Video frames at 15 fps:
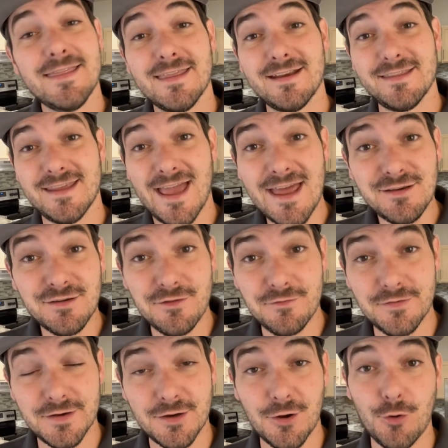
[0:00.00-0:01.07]
And at the end of the
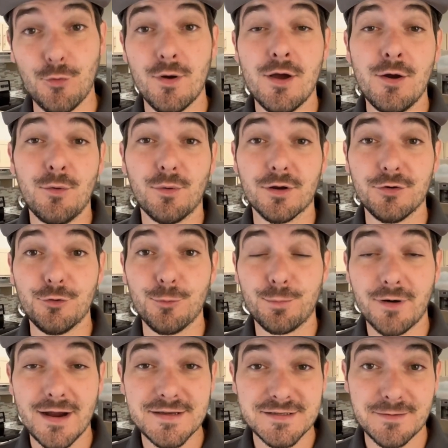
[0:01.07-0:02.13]
video, we're going to do a
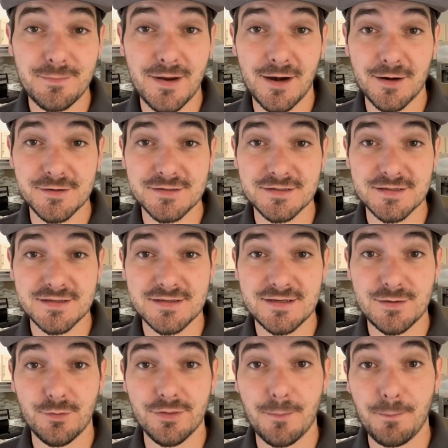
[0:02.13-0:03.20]
price comparison to
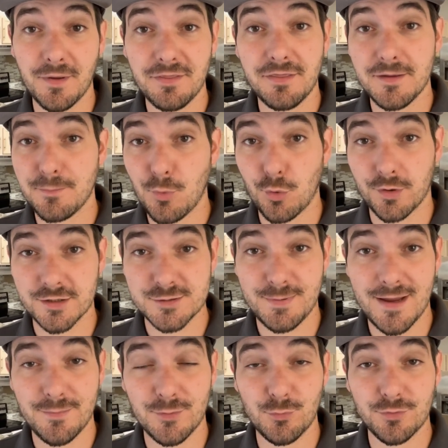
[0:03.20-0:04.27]
see what the monthly mortgage
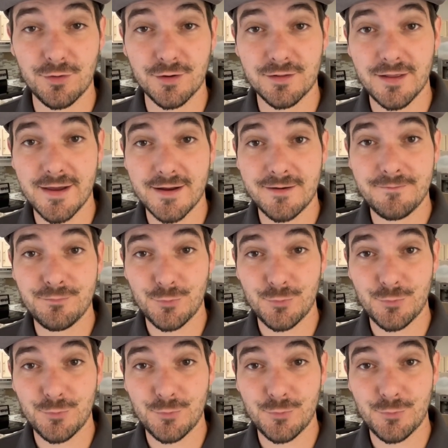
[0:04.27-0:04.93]
payment would look like.